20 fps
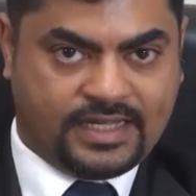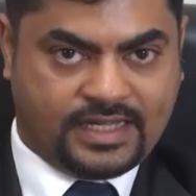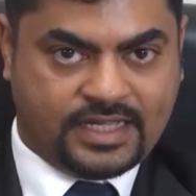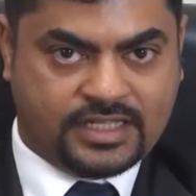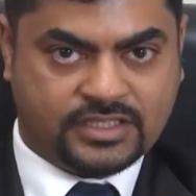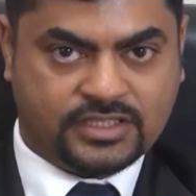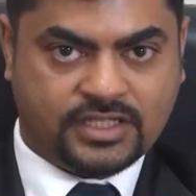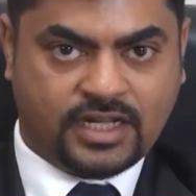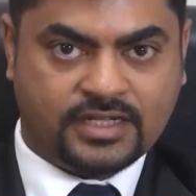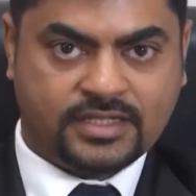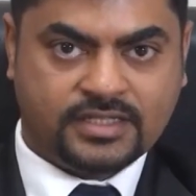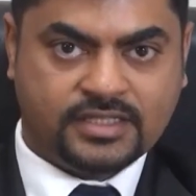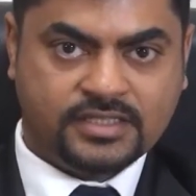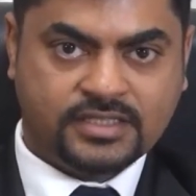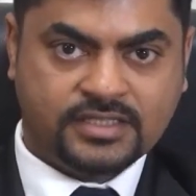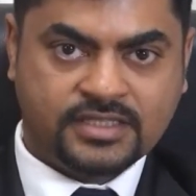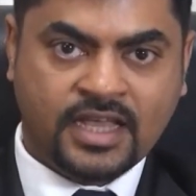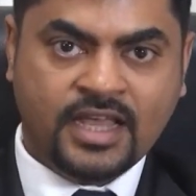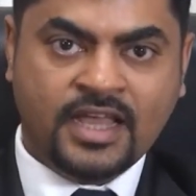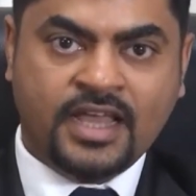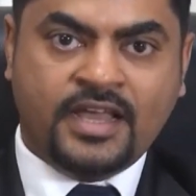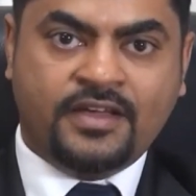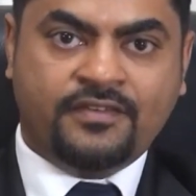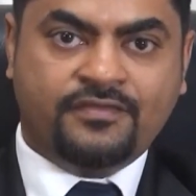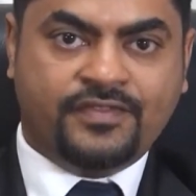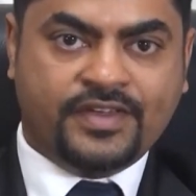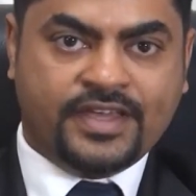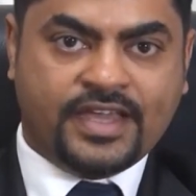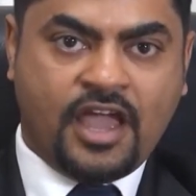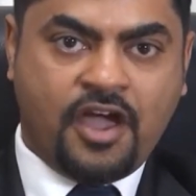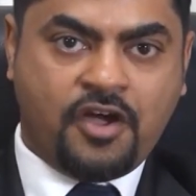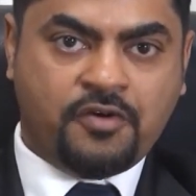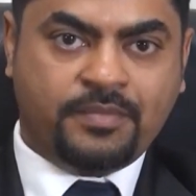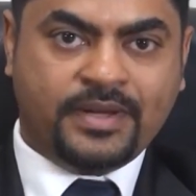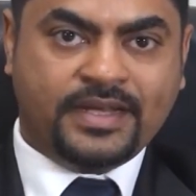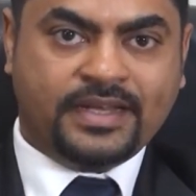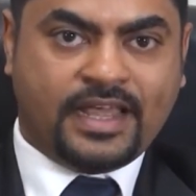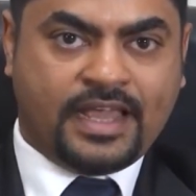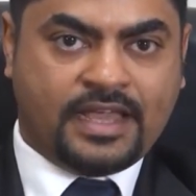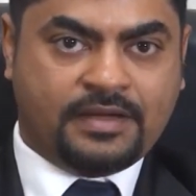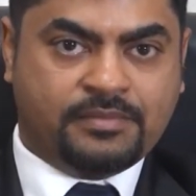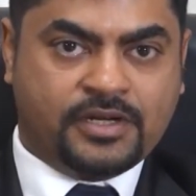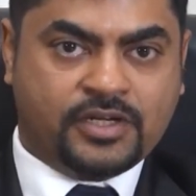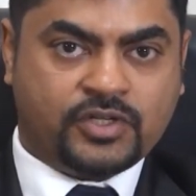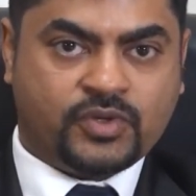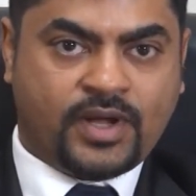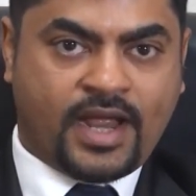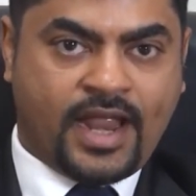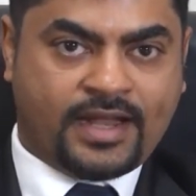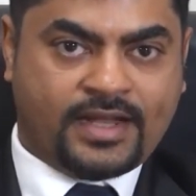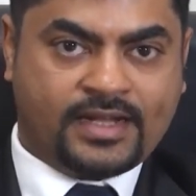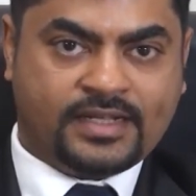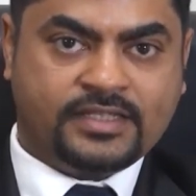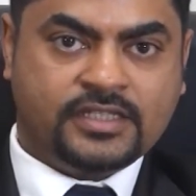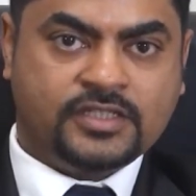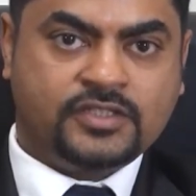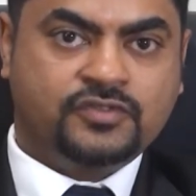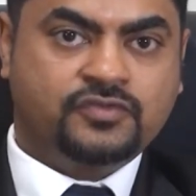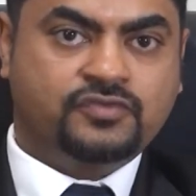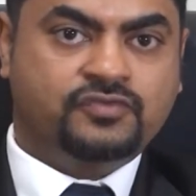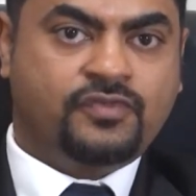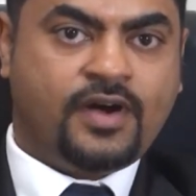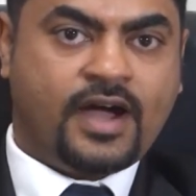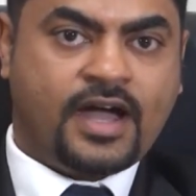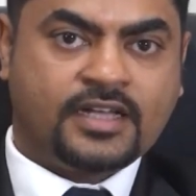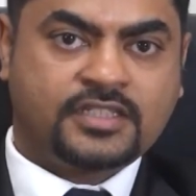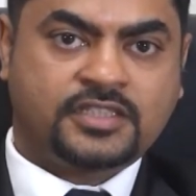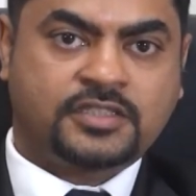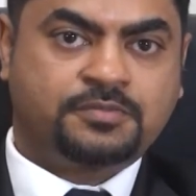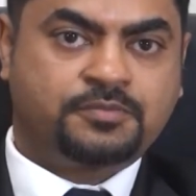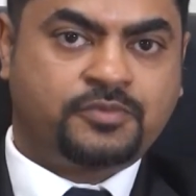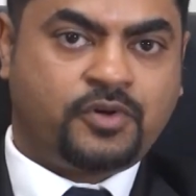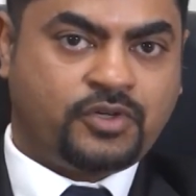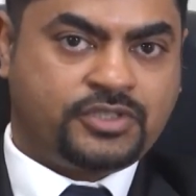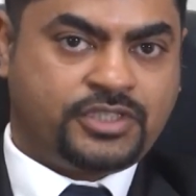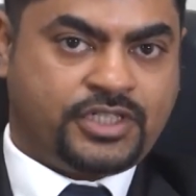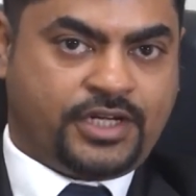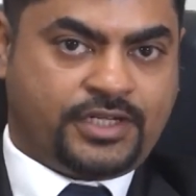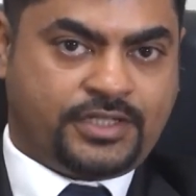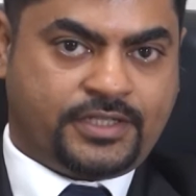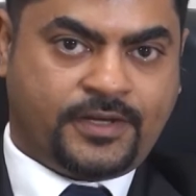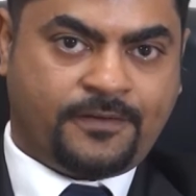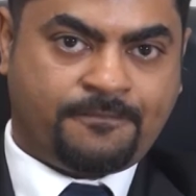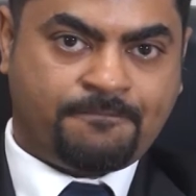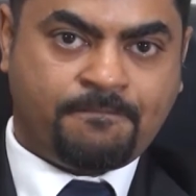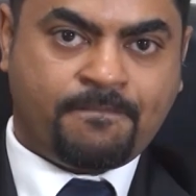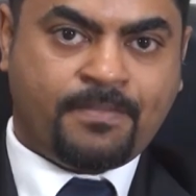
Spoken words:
consultants. We have been able to handle this vast project